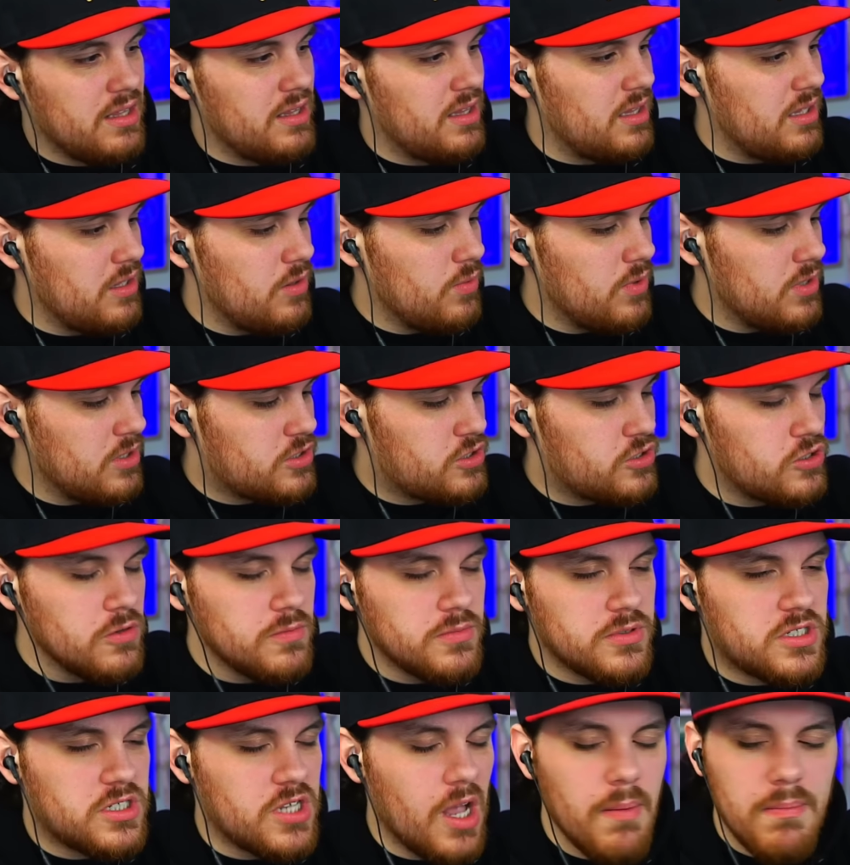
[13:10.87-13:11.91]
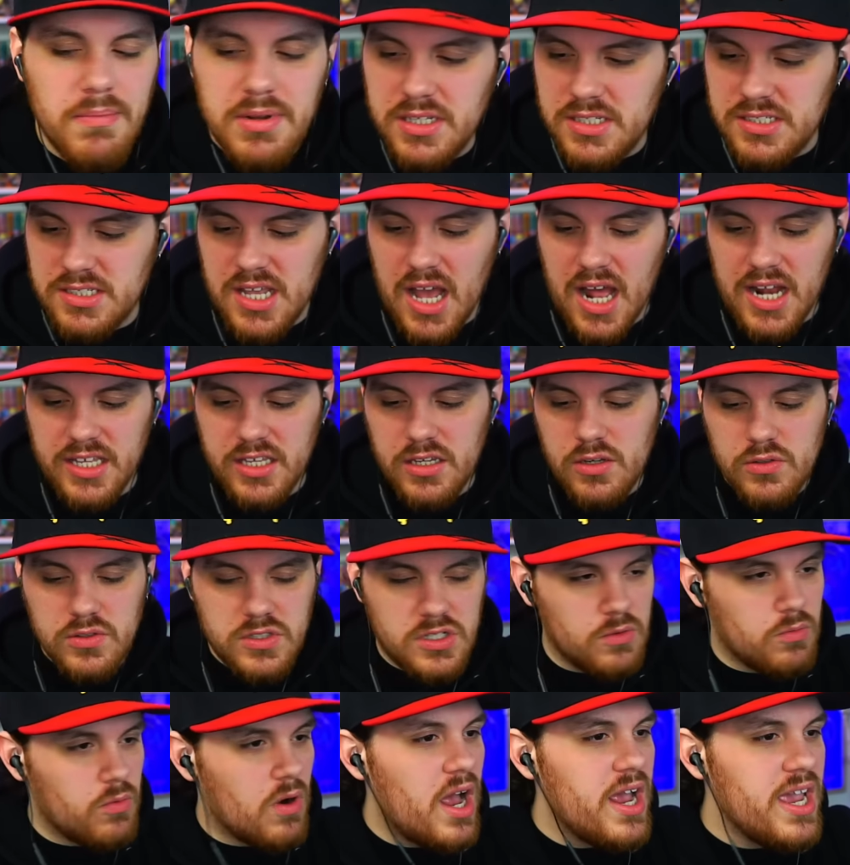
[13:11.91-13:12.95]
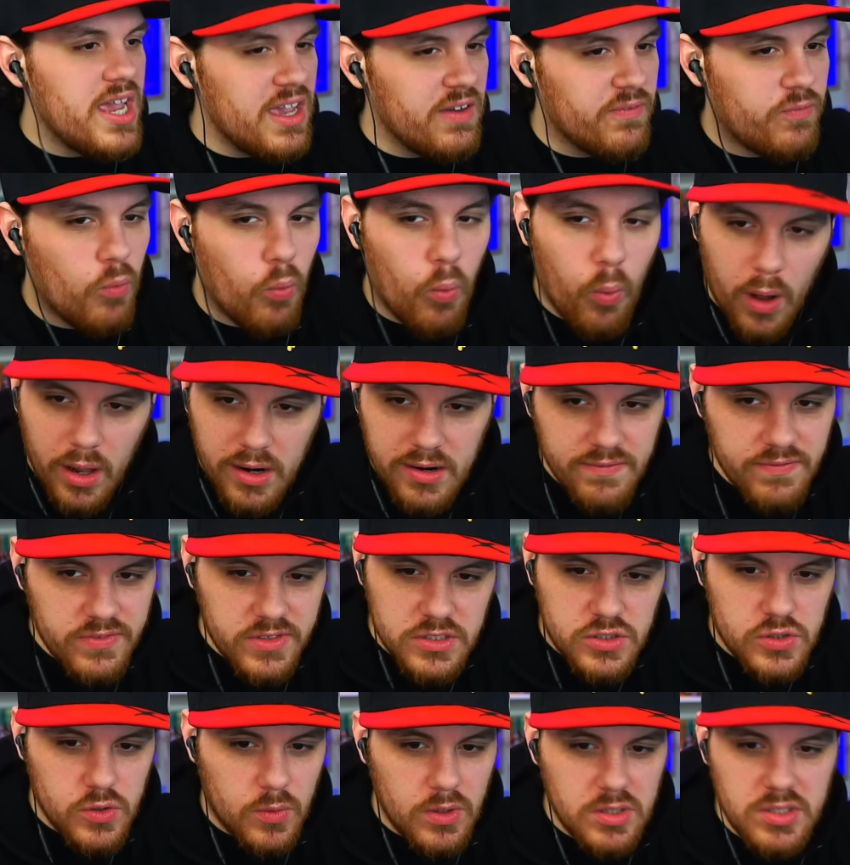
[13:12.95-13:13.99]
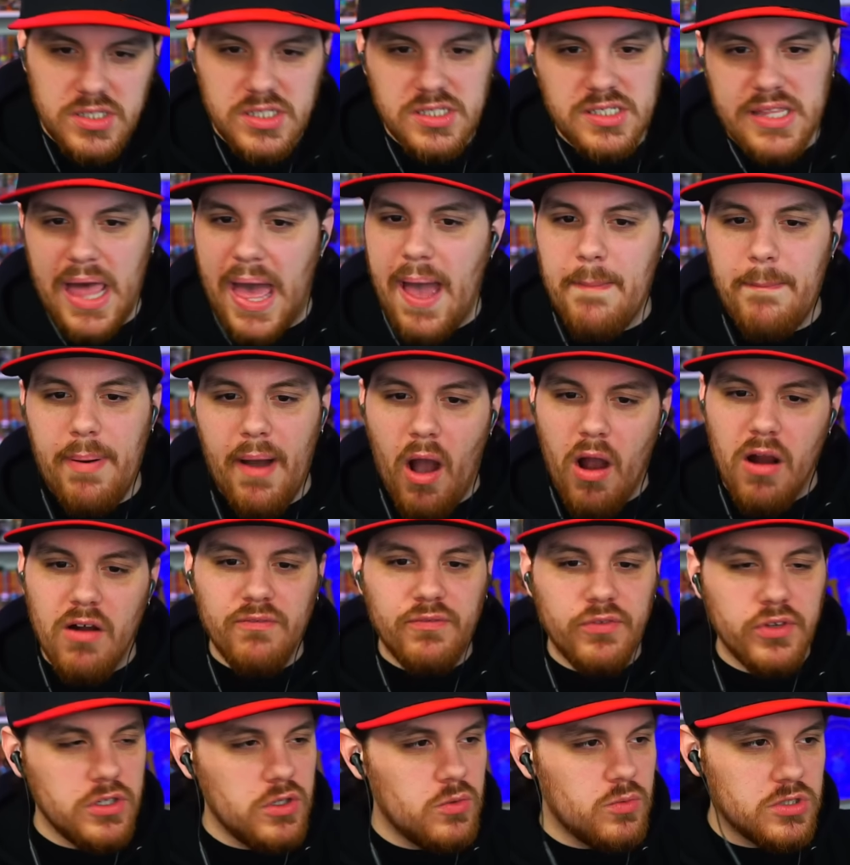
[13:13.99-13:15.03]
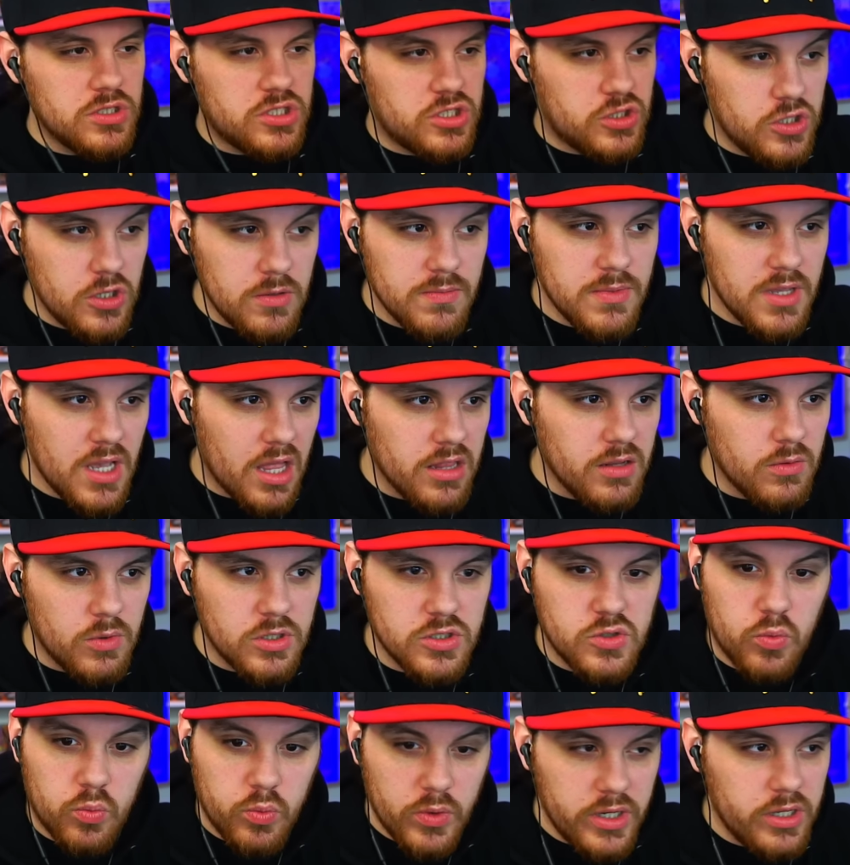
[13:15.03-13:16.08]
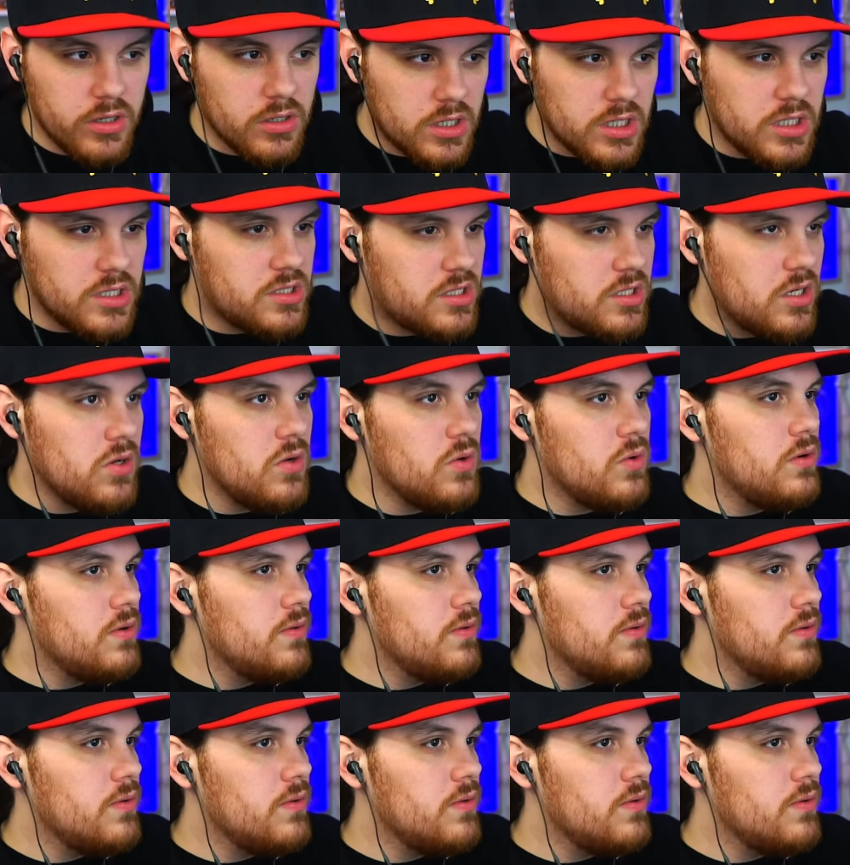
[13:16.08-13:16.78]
You would assume somebody's got to use it, right? If one of the swords is that powerful, you would assume the other one's real good, too.